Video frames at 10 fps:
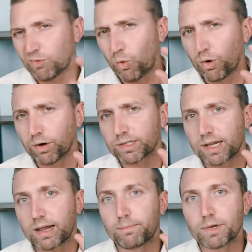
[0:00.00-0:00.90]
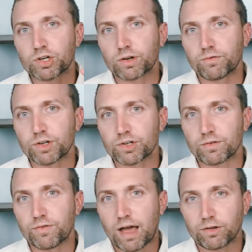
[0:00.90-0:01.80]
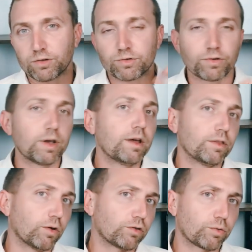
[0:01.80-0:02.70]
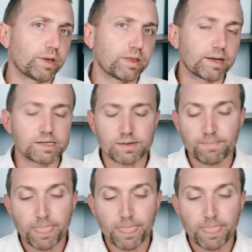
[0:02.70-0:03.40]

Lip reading: or say mission, vision, values, those 3 things.